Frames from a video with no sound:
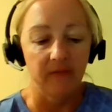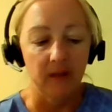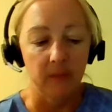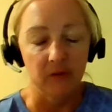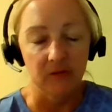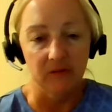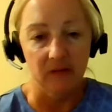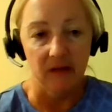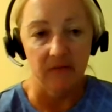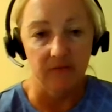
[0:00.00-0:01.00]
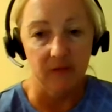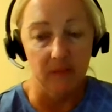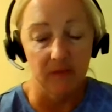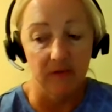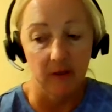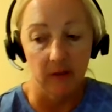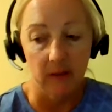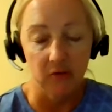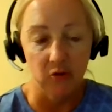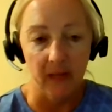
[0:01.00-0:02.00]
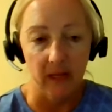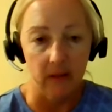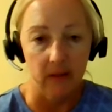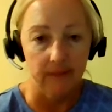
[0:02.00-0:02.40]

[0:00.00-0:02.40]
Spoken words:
on a person's life can be very traumatic.